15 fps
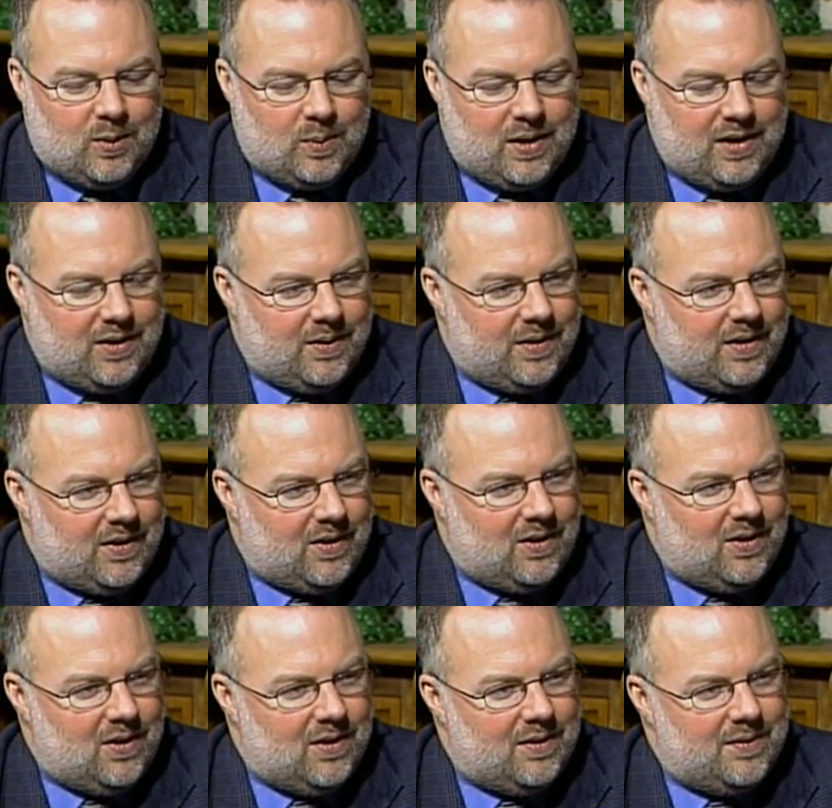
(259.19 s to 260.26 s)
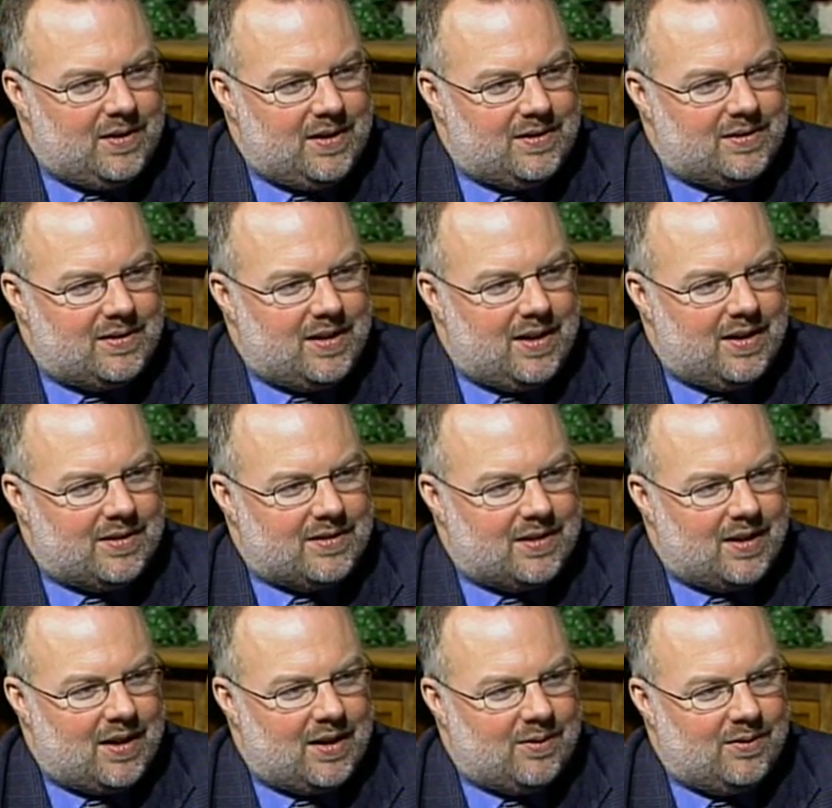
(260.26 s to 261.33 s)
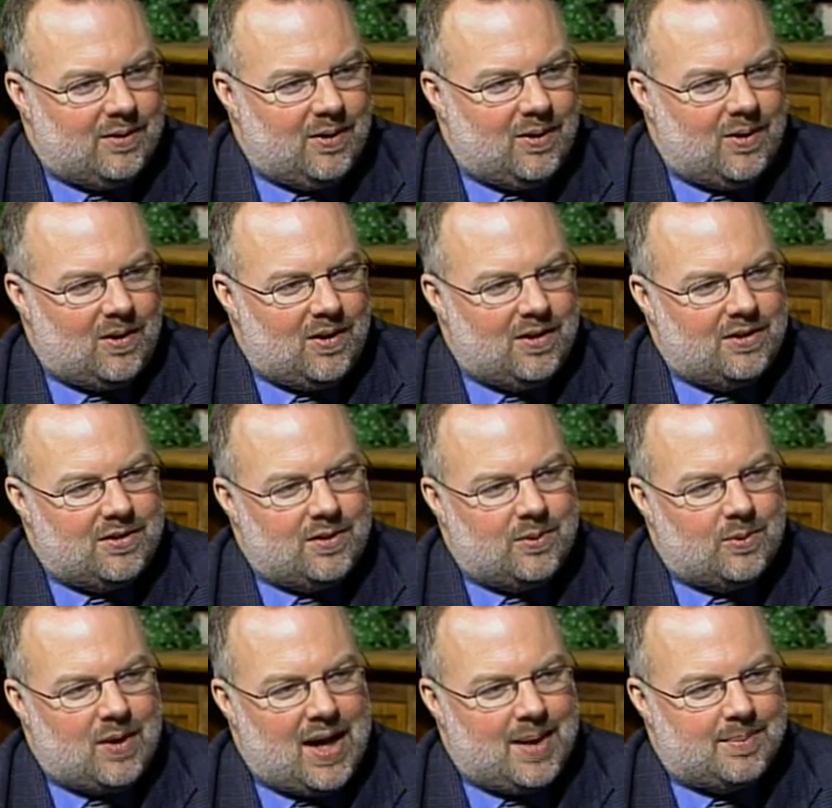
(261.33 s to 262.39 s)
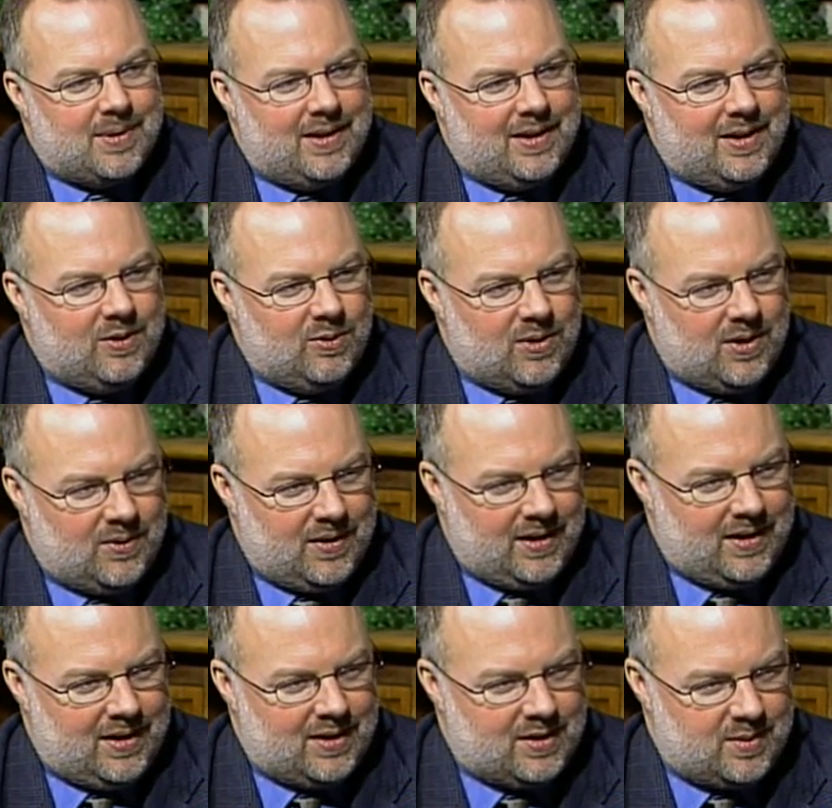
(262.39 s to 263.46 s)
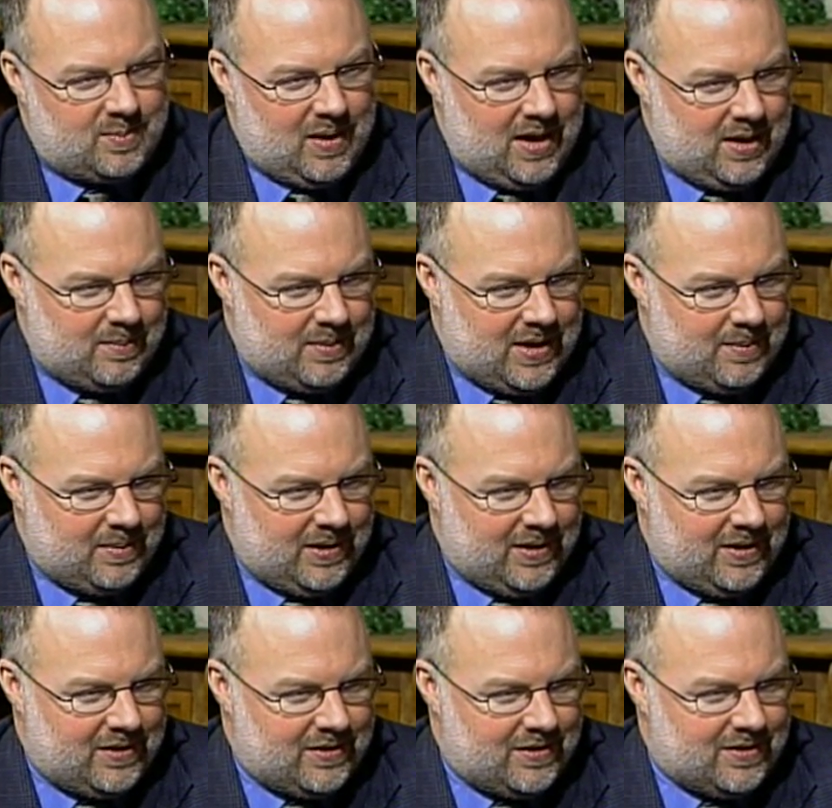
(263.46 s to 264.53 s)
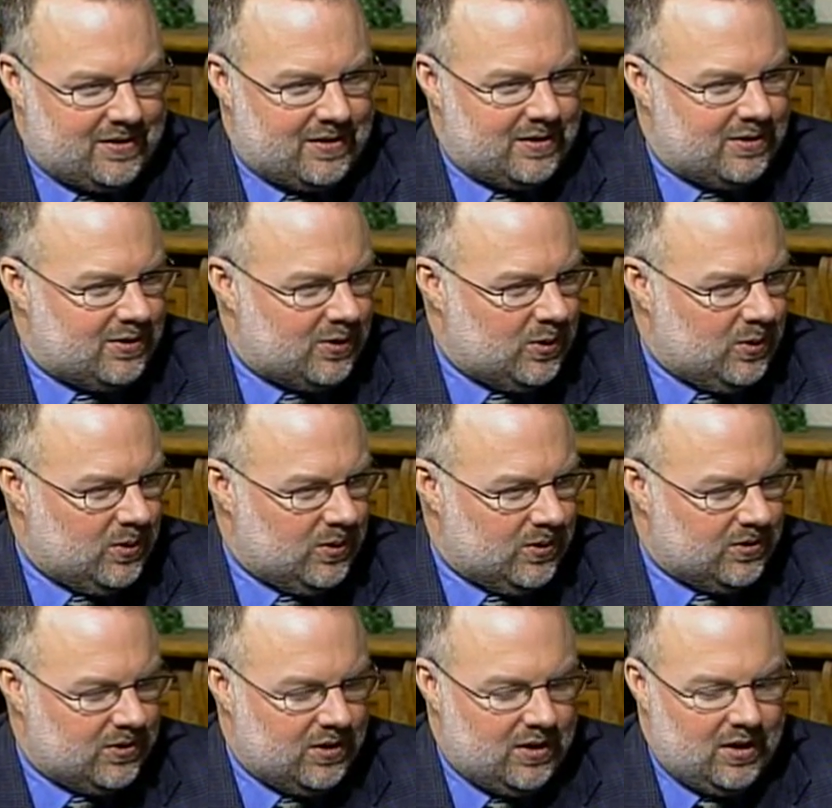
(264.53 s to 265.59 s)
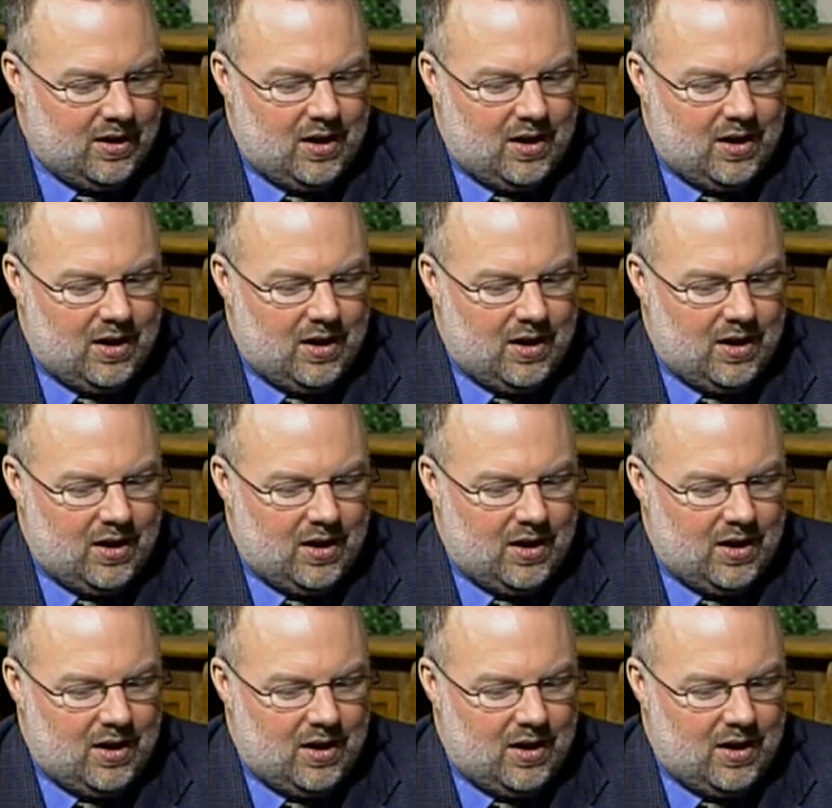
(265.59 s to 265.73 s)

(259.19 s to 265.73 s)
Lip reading: We know that all of these states have large and rapidly growing Hispanic populations in schools.